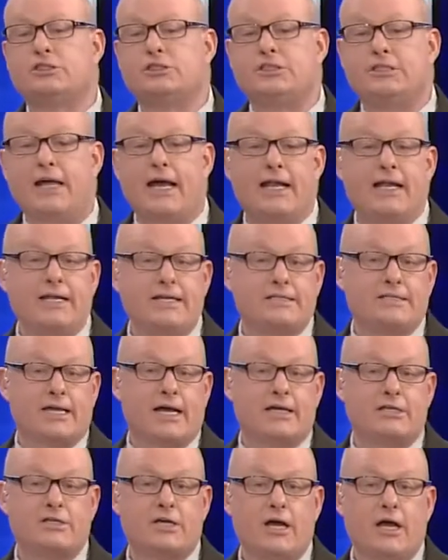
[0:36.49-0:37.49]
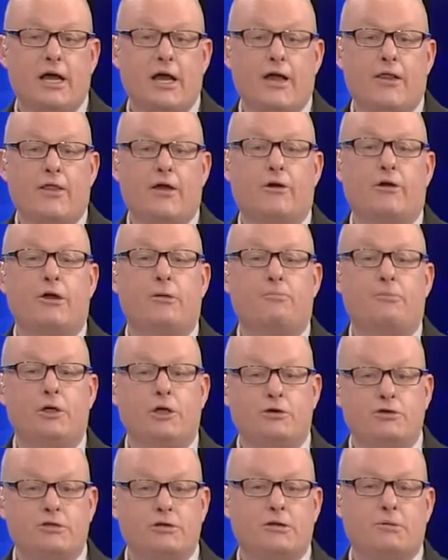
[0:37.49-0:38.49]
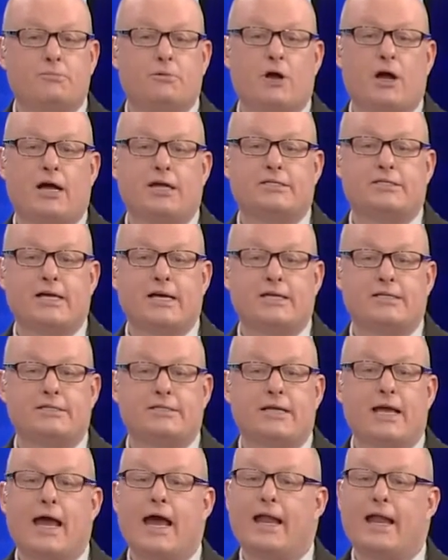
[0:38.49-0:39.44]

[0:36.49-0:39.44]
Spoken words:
Instead, he says they're an abuse of the process